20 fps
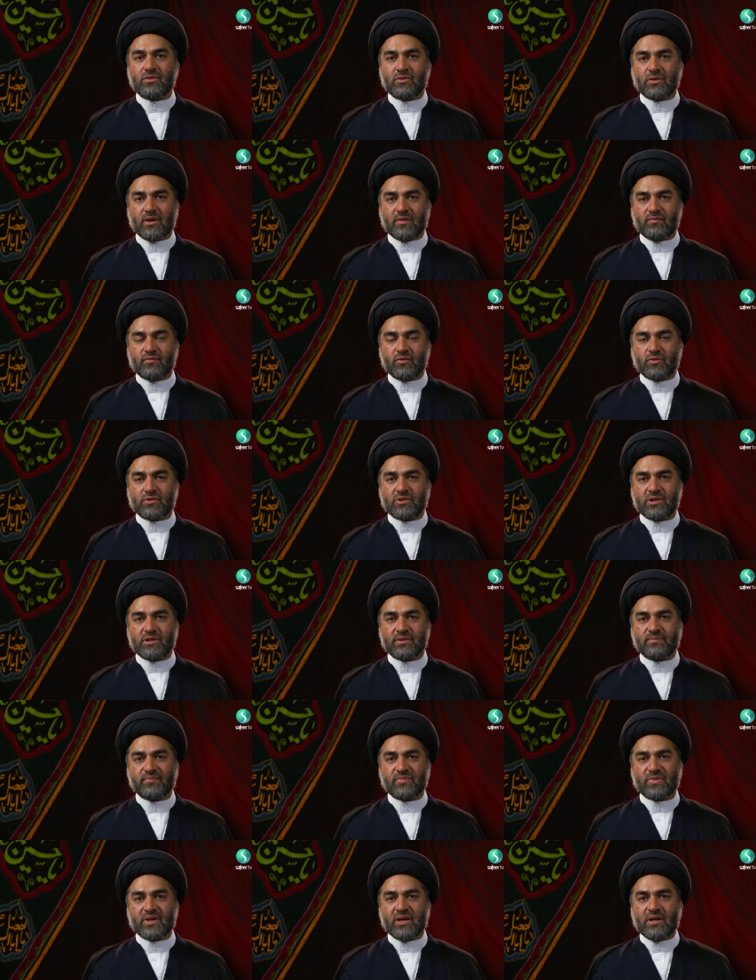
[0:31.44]
to get water.
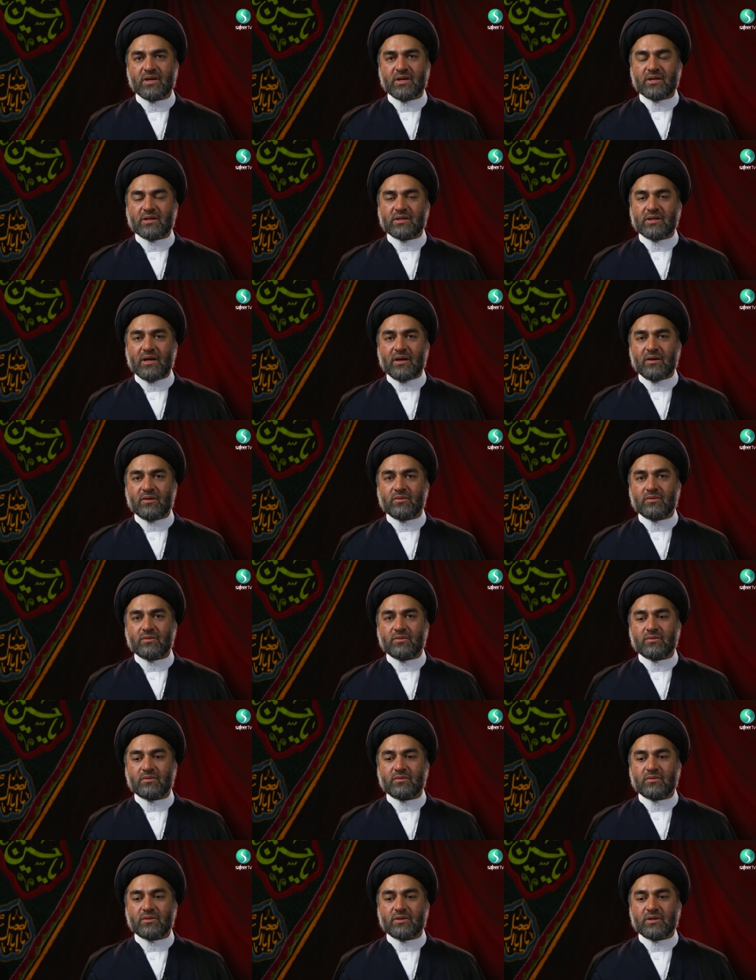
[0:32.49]
Now,
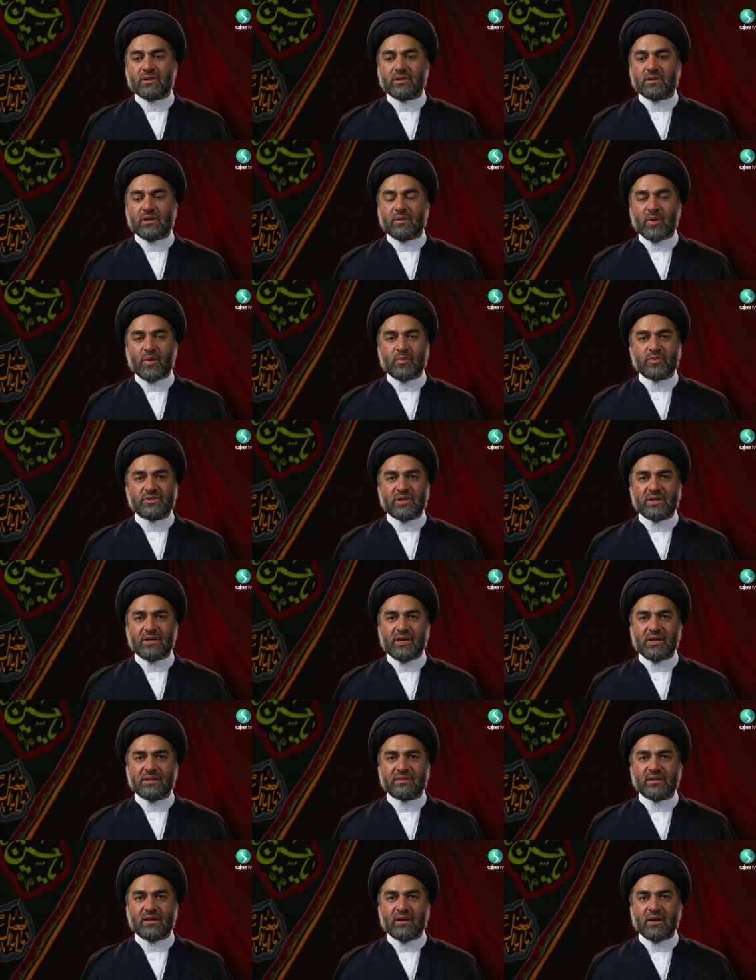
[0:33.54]
Imam al
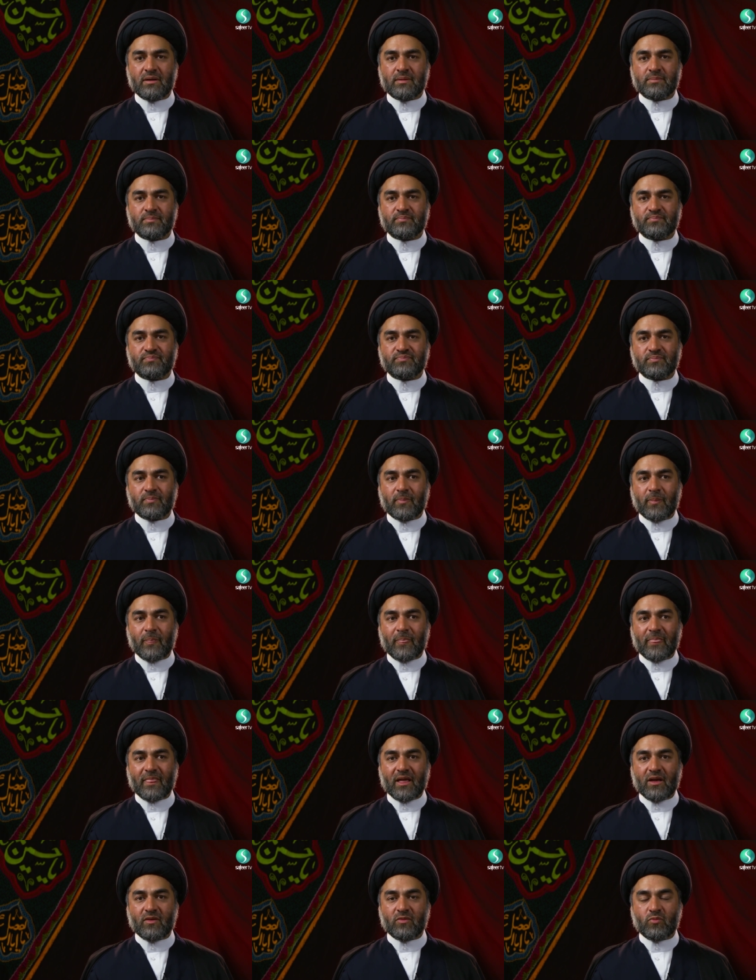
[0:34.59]
salam
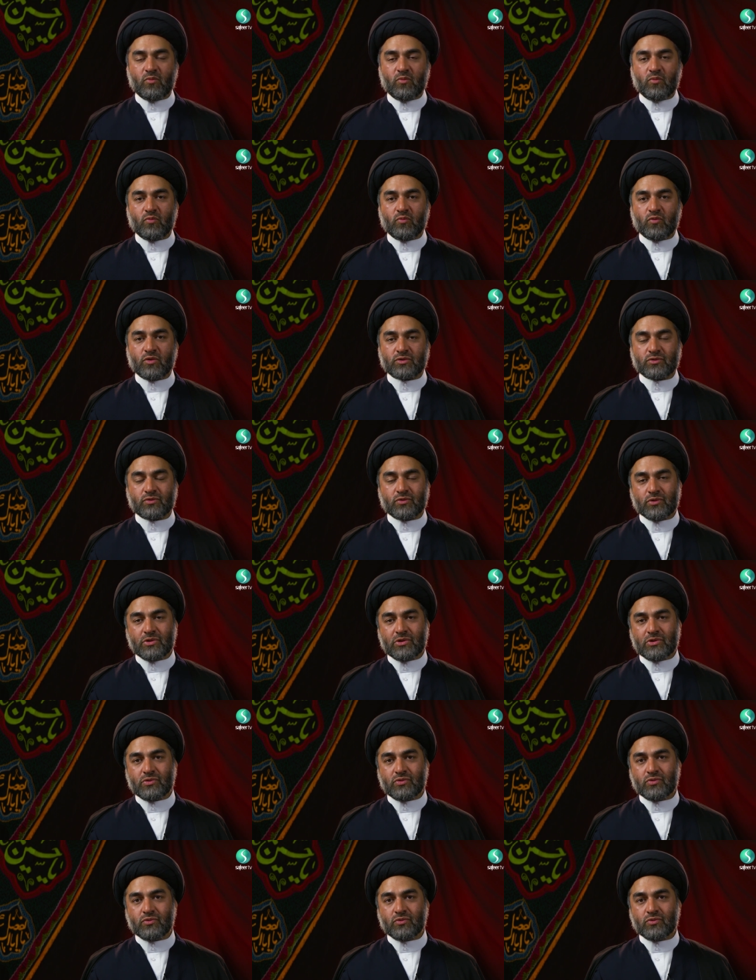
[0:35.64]
um, was
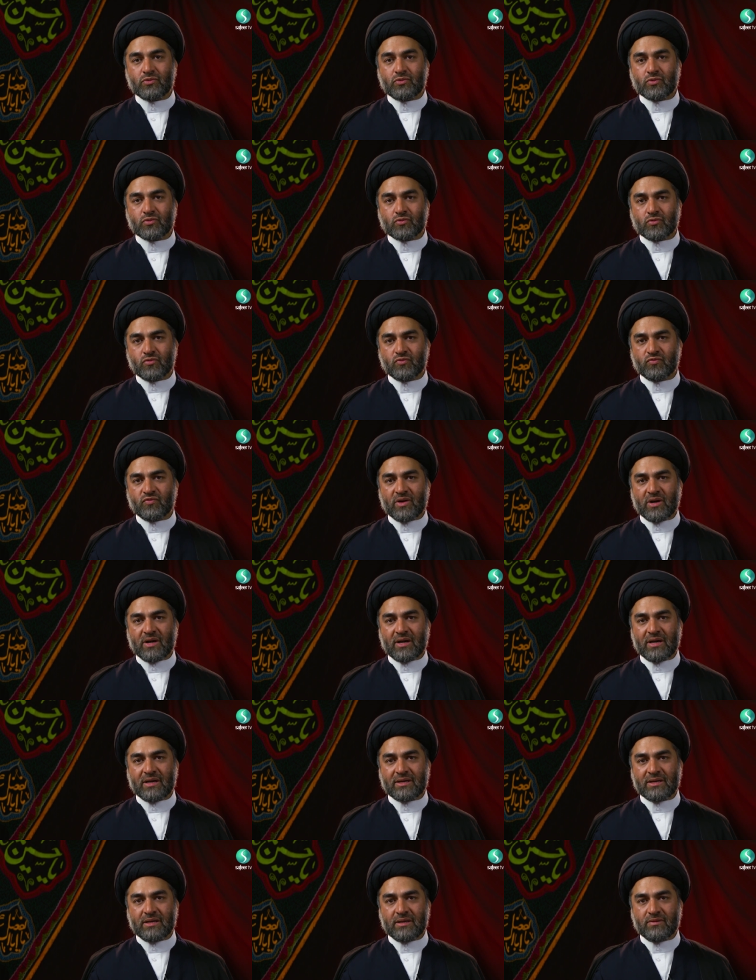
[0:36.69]
going to, to Kufa
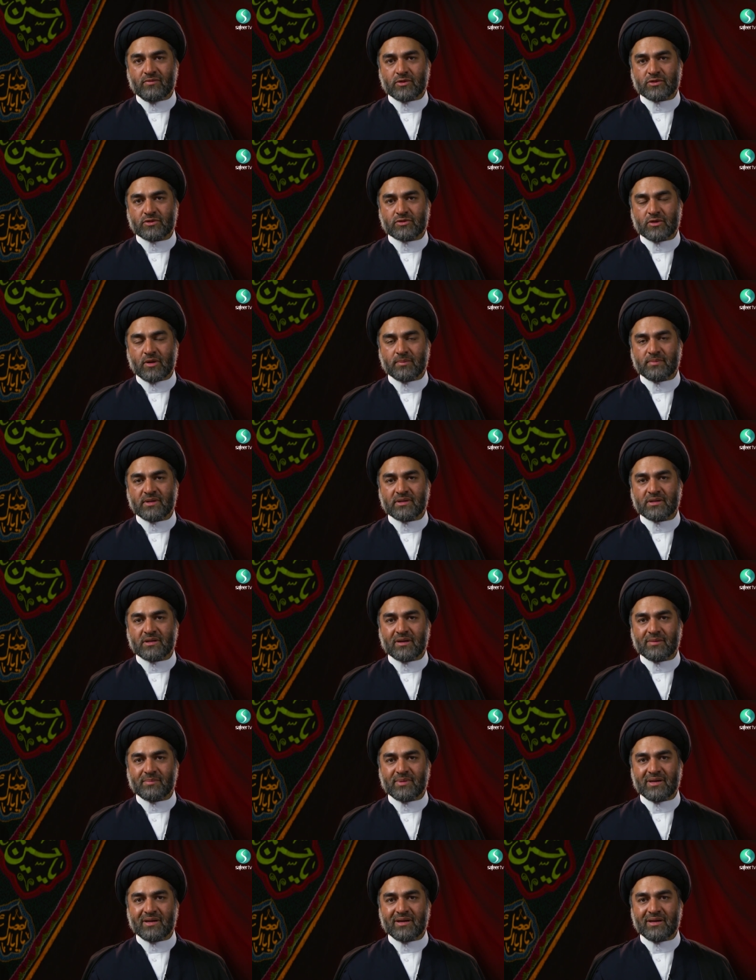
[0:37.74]
and he was stopped in
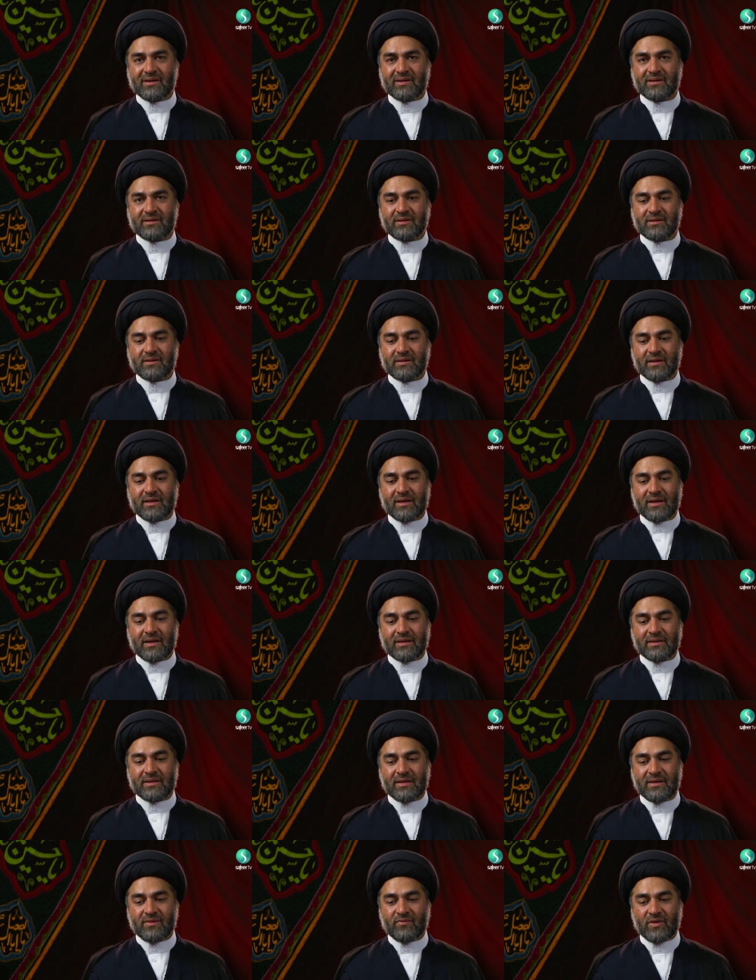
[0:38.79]
Karbala.
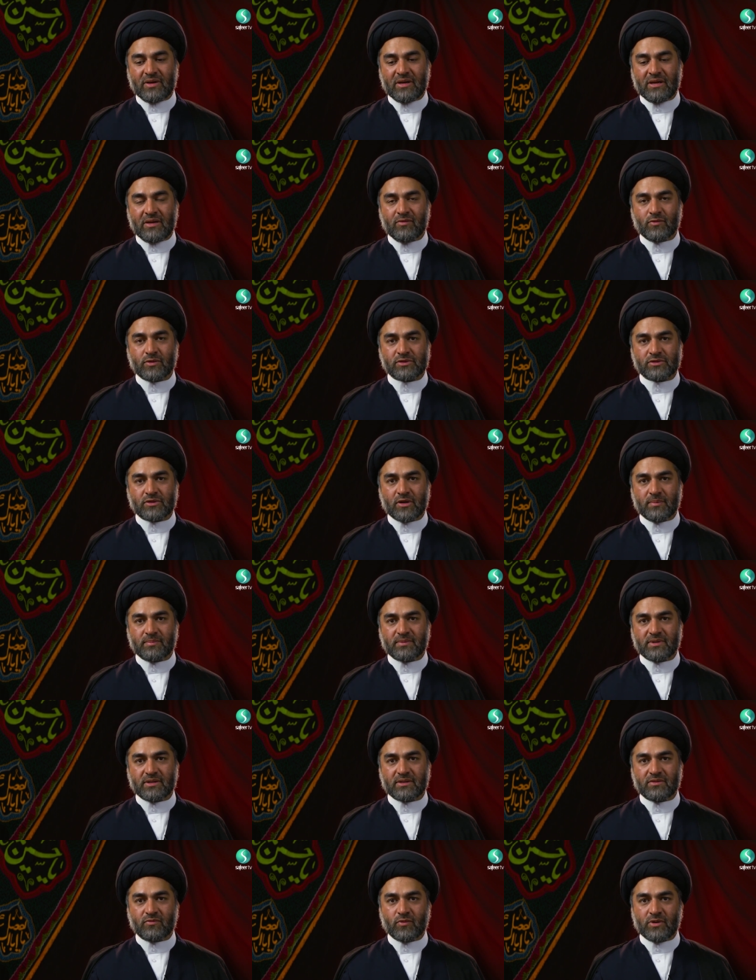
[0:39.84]
And he, when he was
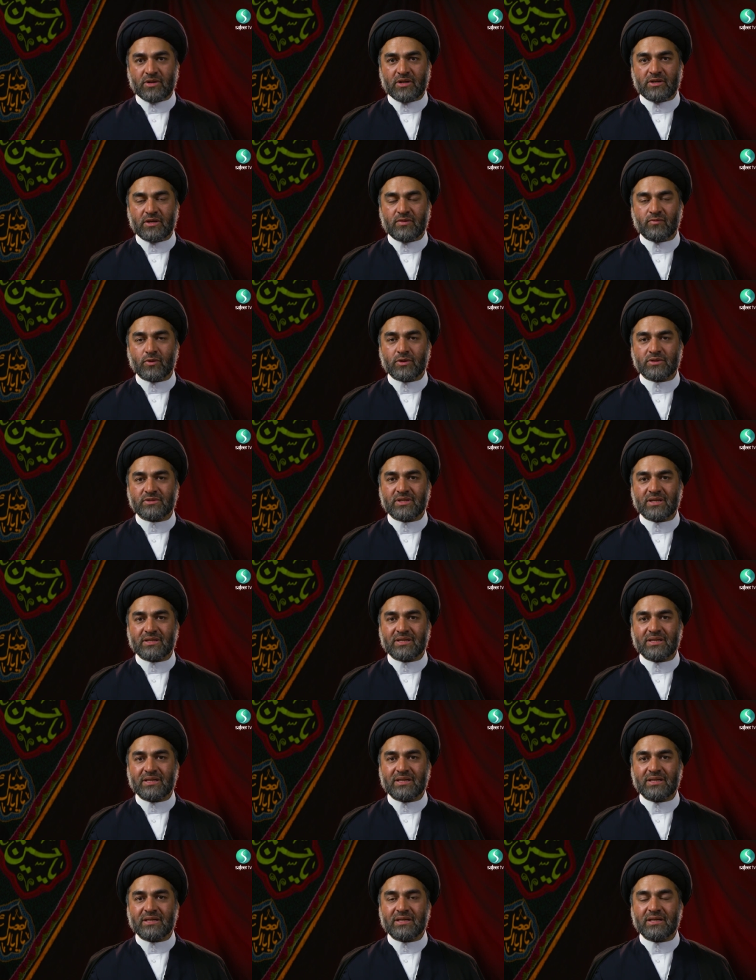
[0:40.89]
stopped, what he did was that
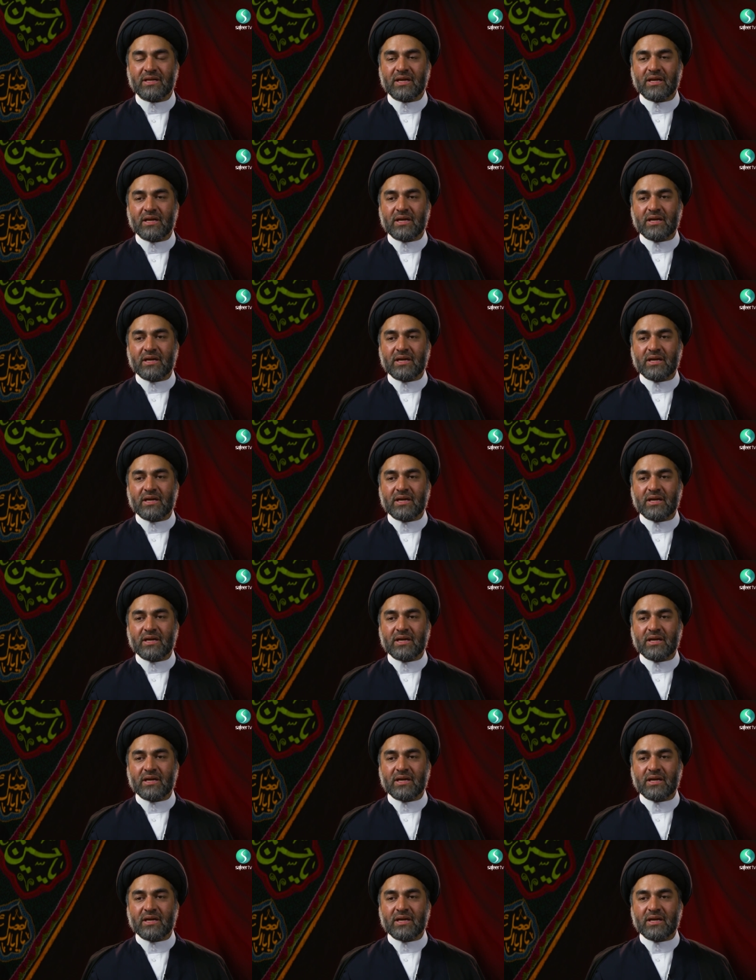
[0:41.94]
he